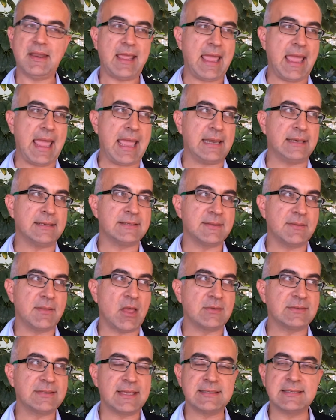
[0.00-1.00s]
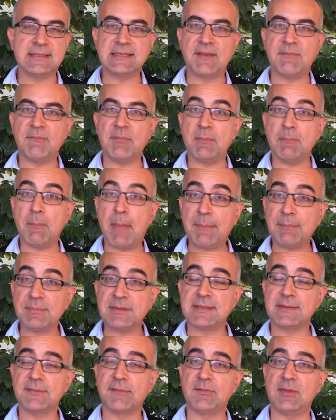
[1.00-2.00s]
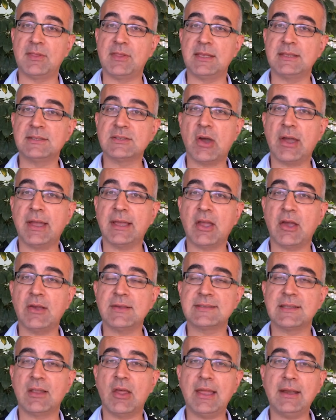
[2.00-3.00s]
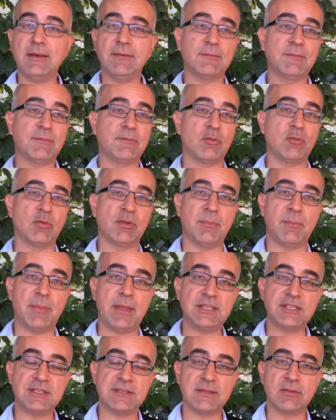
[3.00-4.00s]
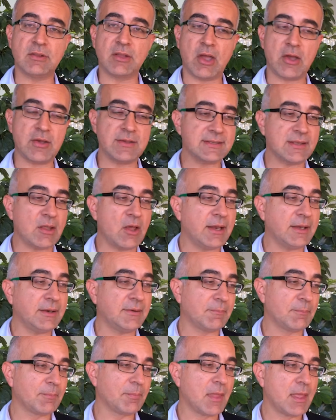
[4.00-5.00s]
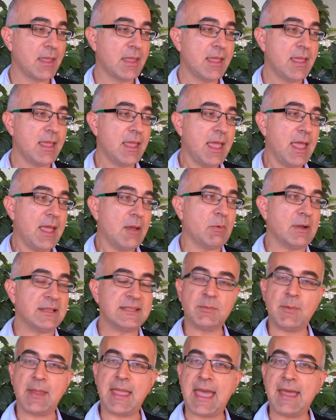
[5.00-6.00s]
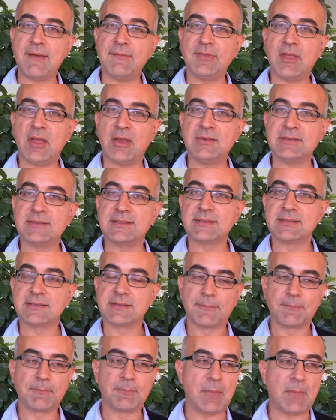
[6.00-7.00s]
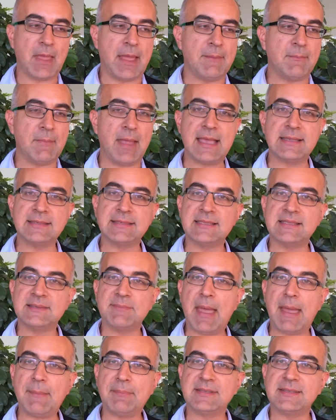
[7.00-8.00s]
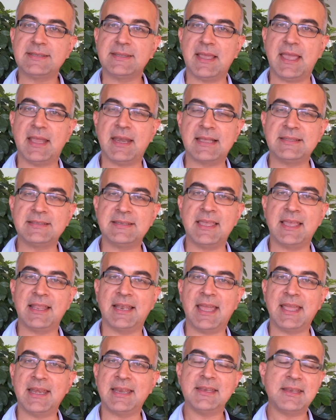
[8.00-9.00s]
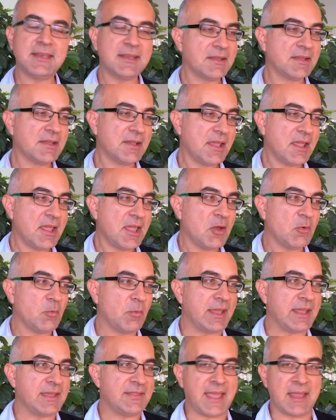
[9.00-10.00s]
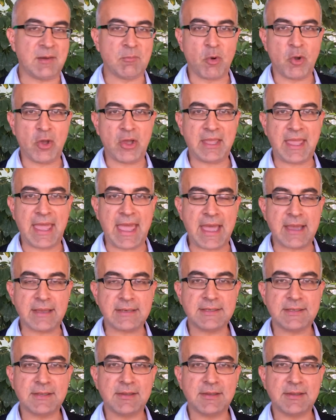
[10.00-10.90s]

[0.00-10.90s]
and those hazards have been mapped for the entire coastline, for all the beaches on the coastline. Once we have those hazards mapped and articulated, we can then work out